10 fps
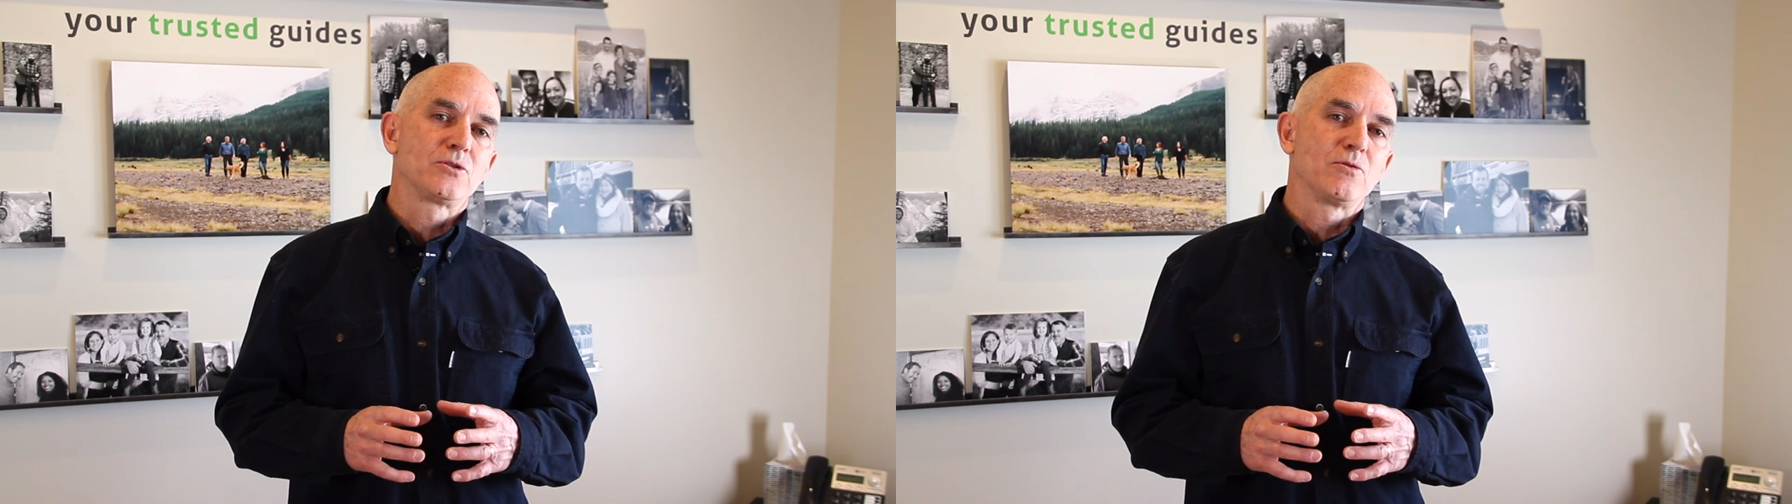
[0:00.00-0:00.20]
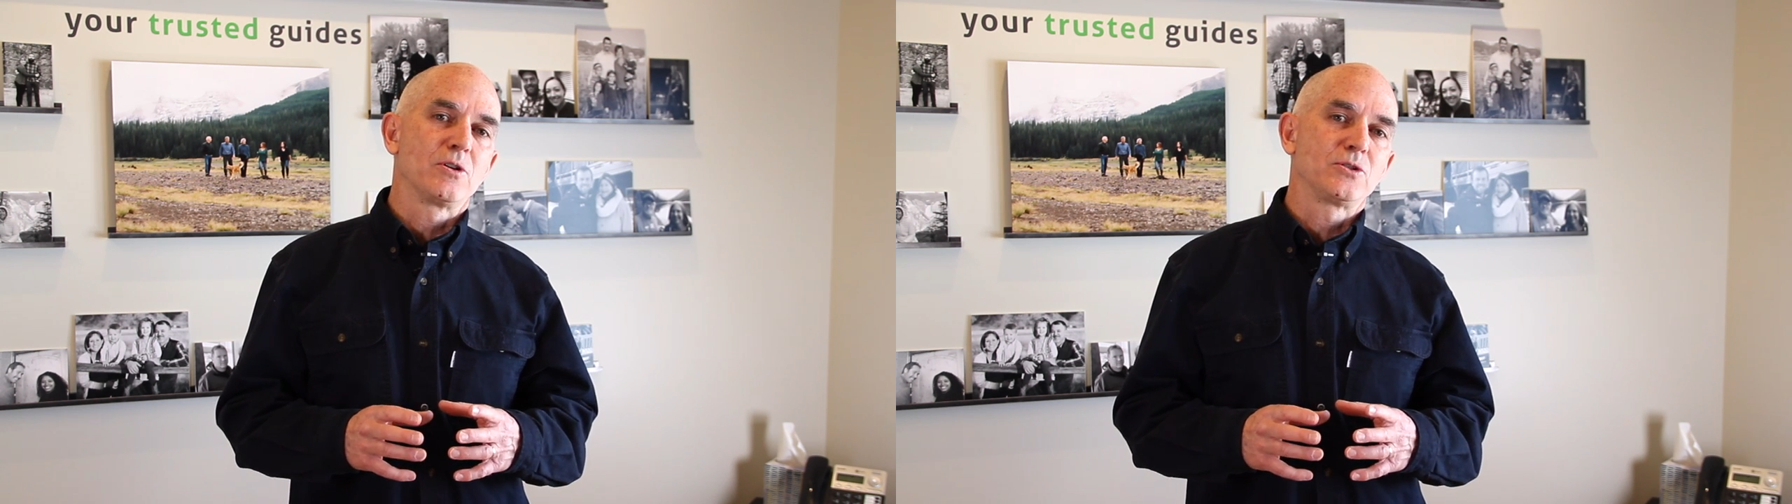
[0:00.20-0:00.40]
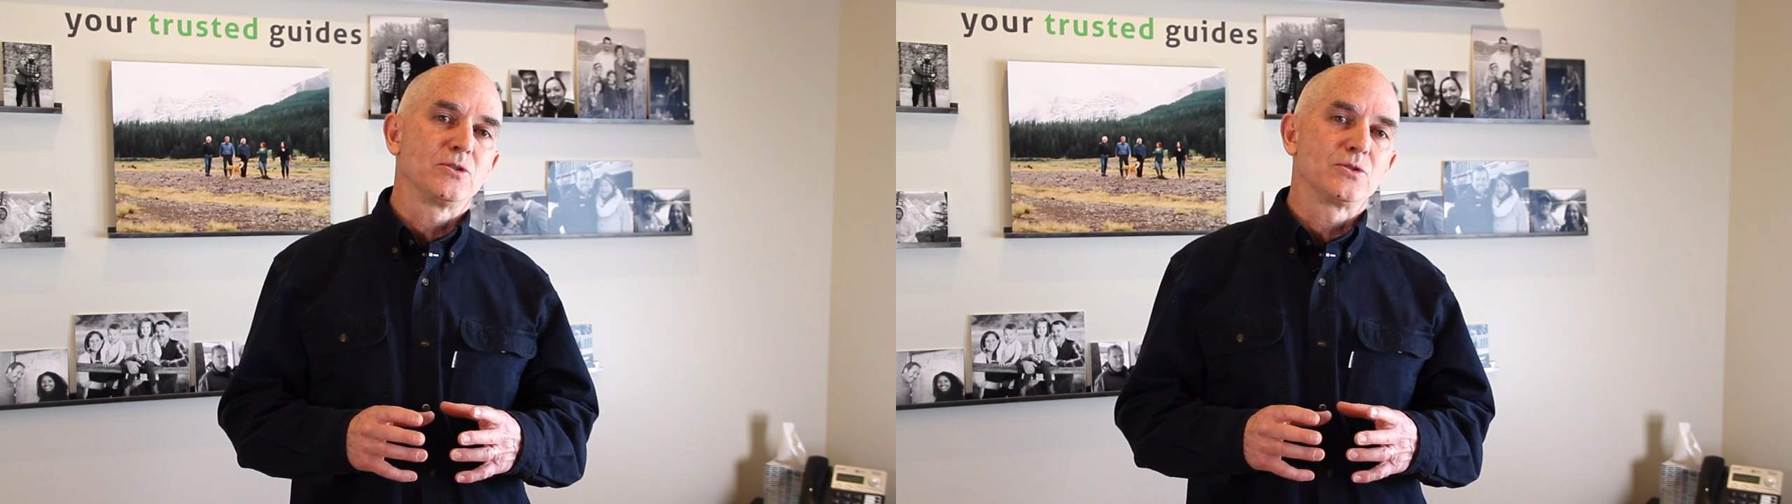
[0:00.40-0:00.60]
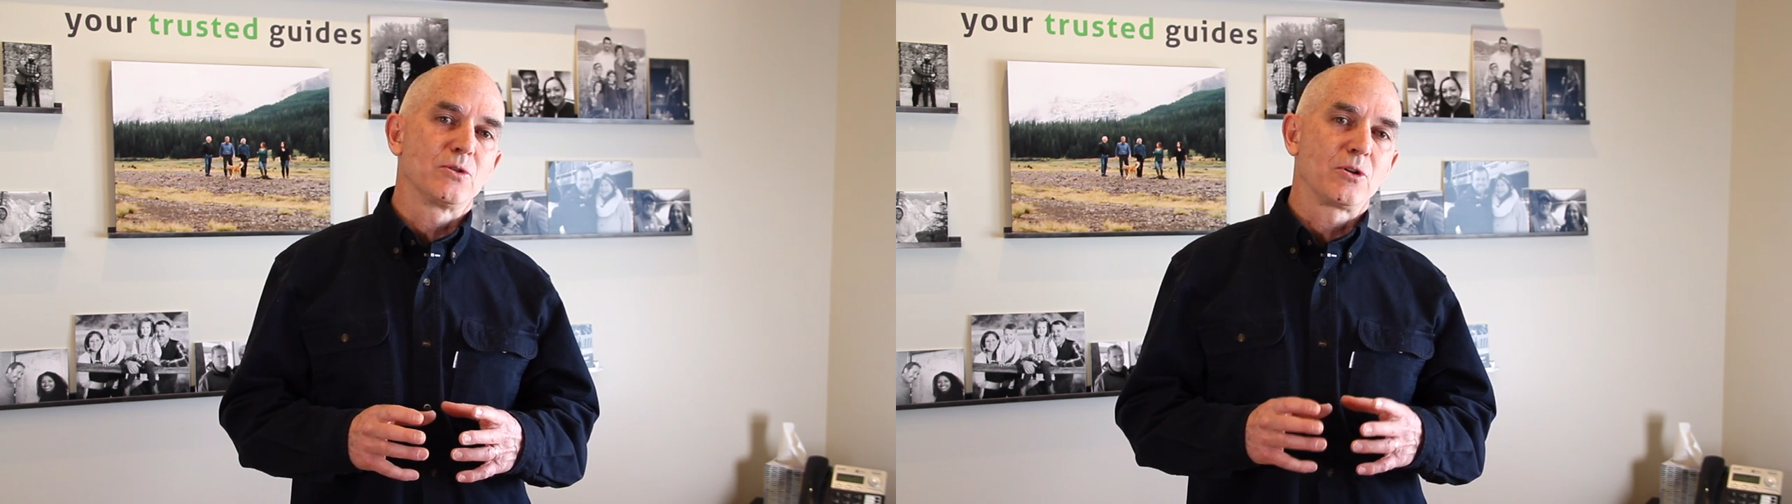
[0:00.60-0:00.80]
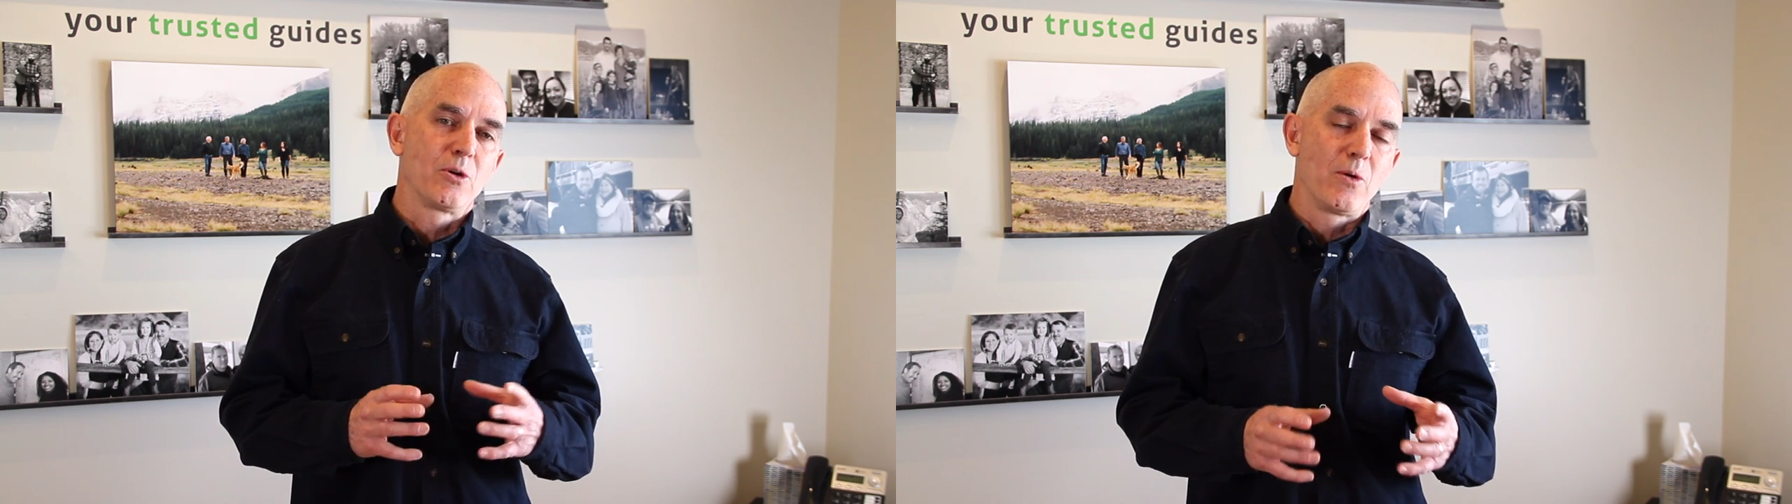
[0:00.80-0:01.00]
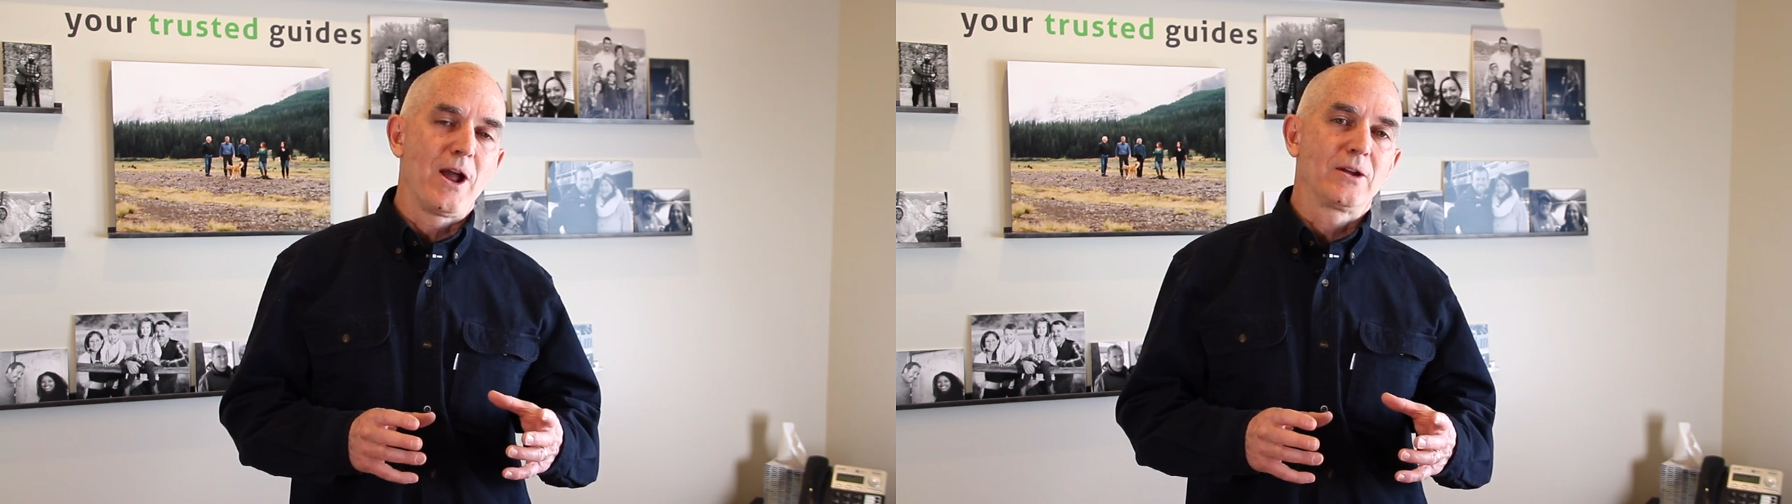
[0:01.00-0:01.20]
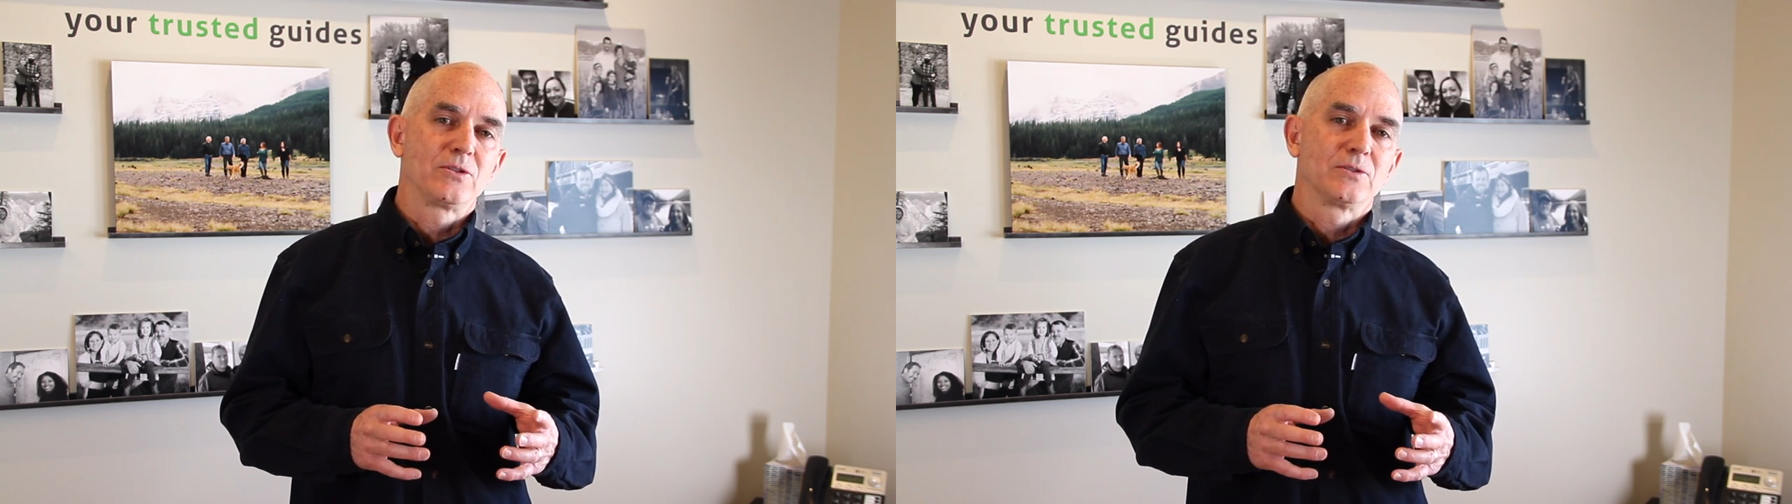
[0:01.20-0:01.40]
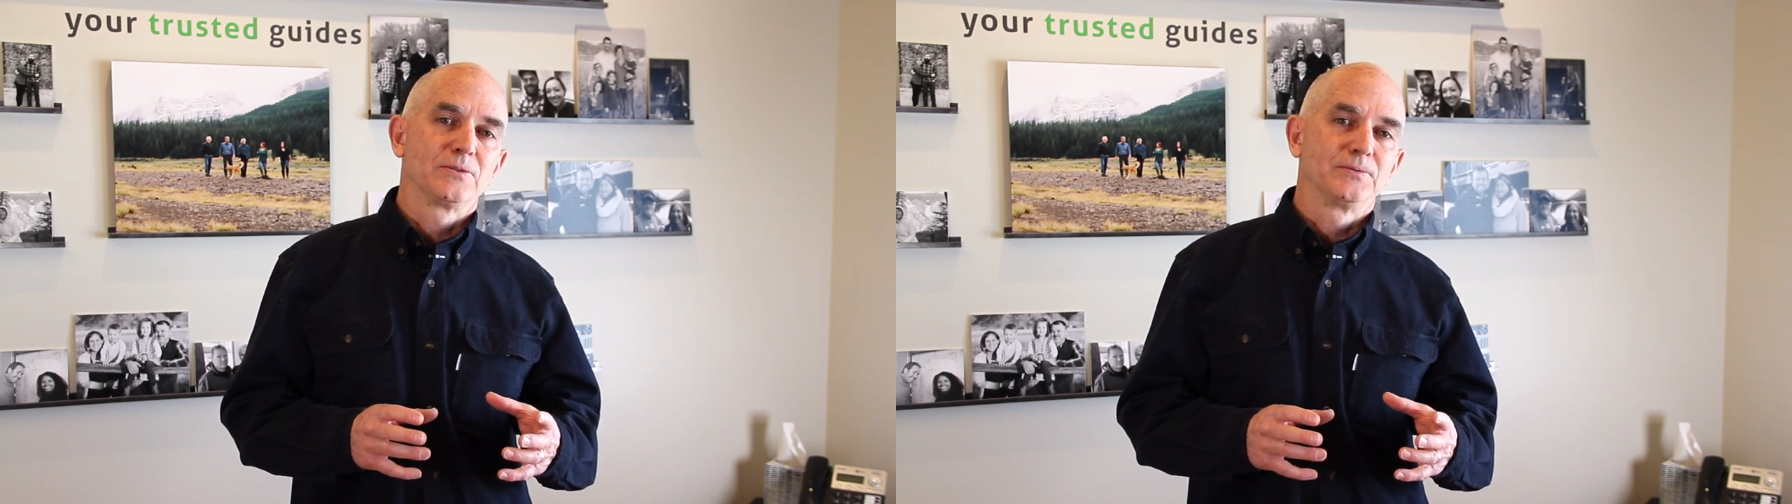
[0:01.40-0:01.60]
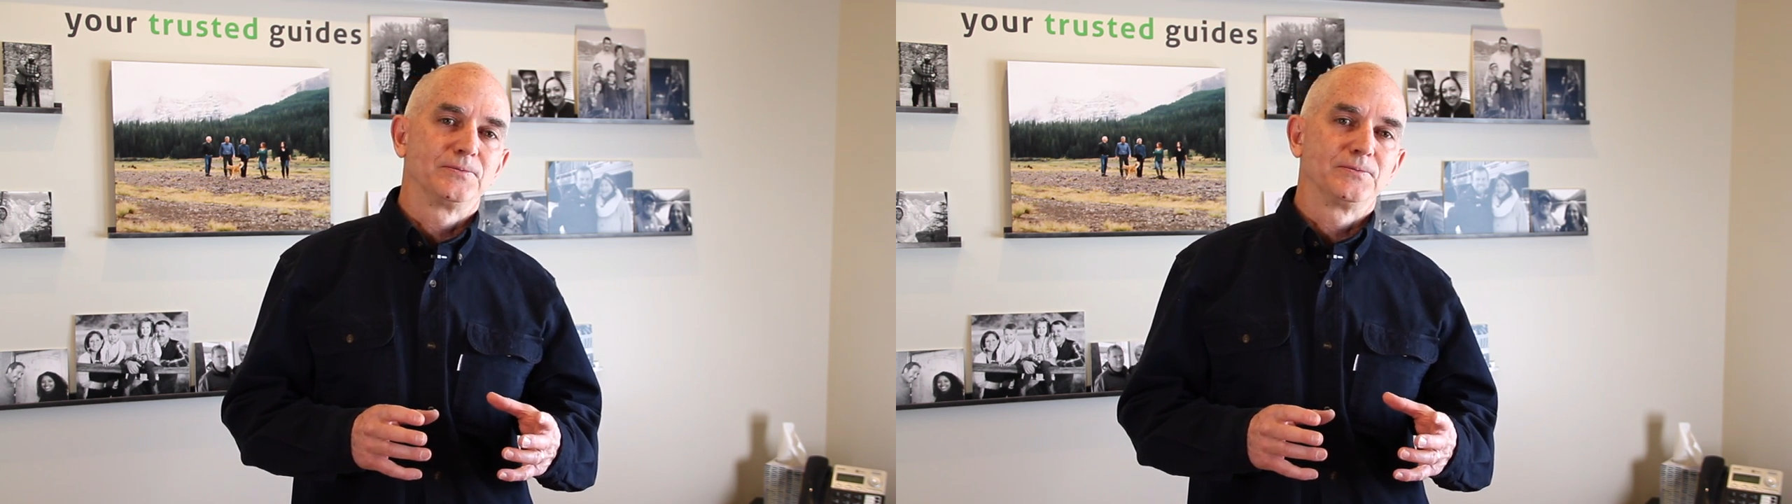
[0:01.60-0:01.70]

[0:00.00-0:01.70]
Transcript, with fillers: instructions are correct.